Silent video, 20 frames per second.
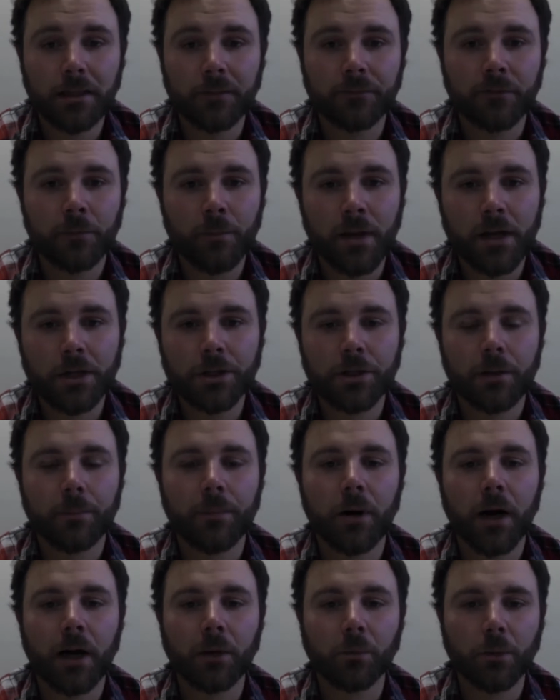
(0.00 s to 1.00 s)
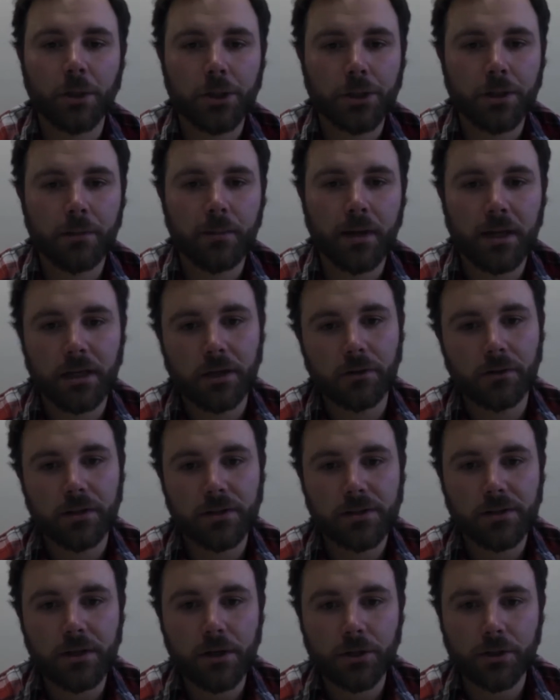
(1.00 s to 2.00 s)
information upon which to make your
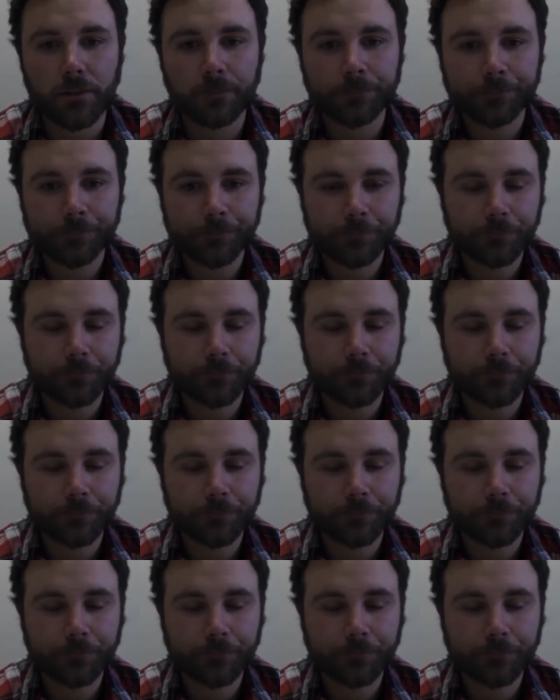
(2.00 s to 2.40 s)
decision,